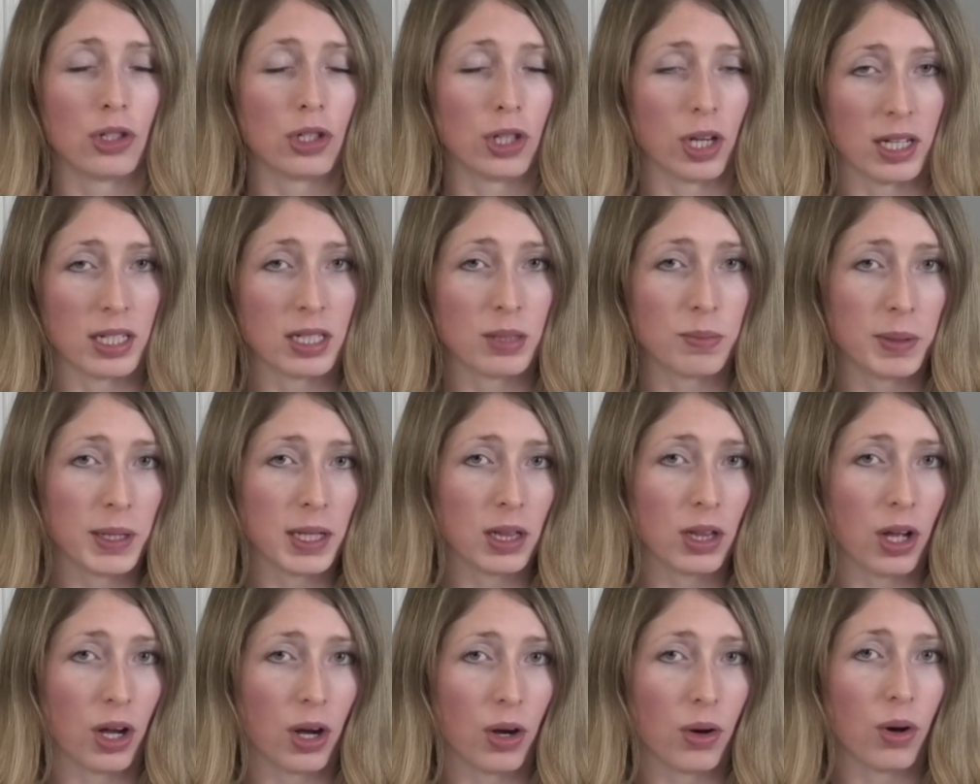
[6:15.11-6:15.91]
just
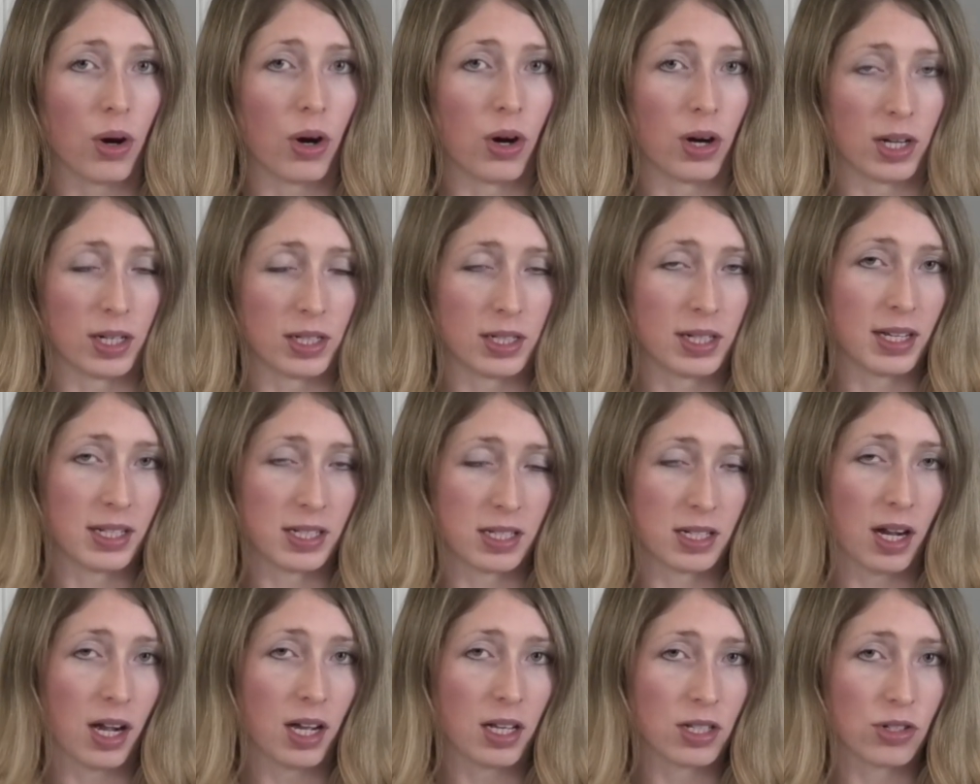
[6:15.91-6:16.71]
be low on
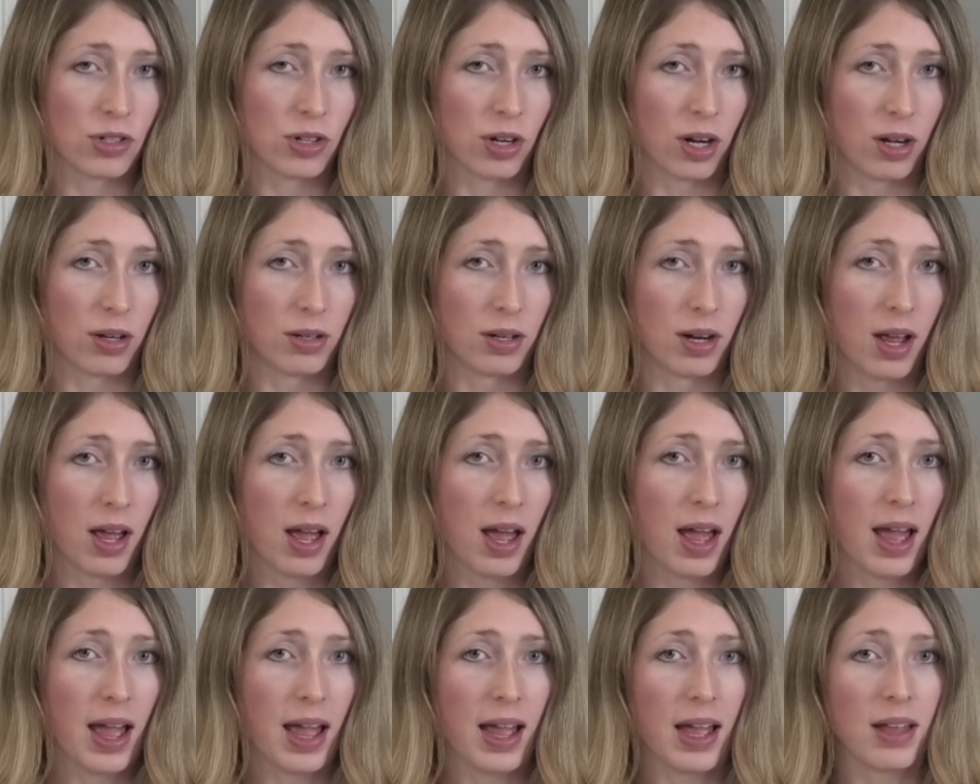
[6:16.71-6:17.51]
testosterone,
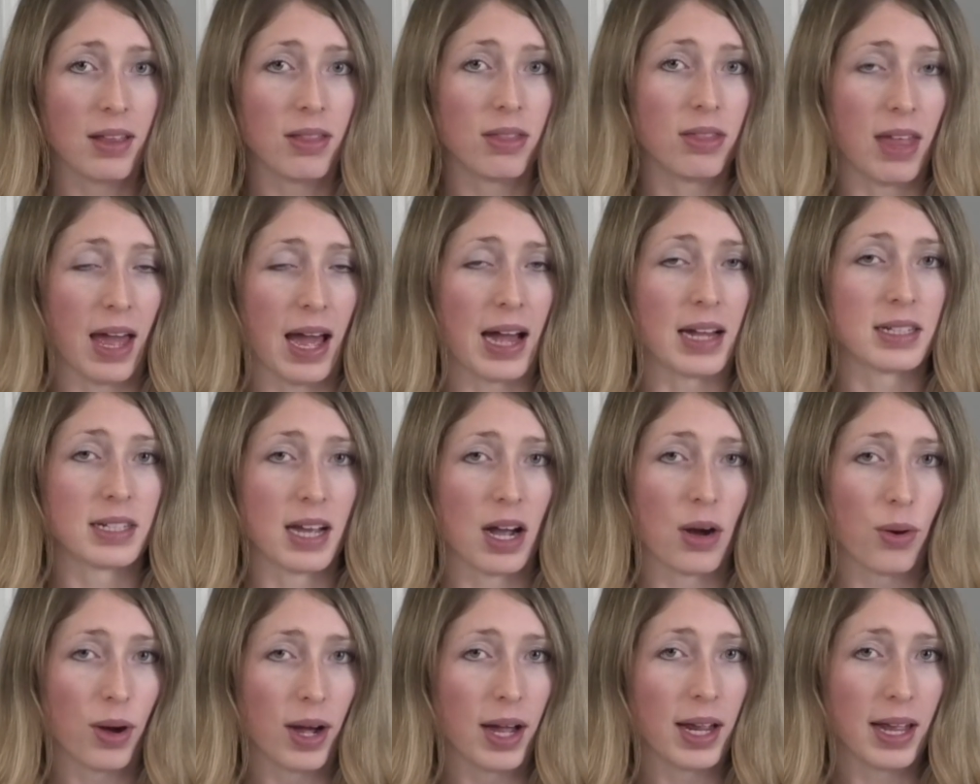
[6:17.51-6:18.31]
and
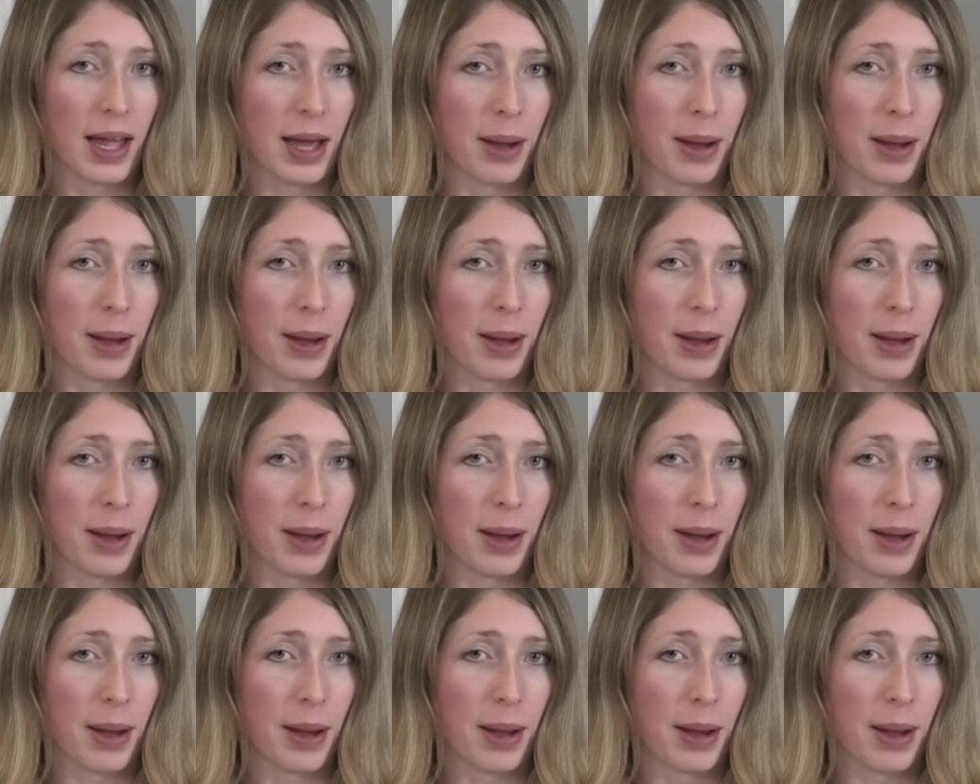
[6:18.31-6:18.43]
that's how I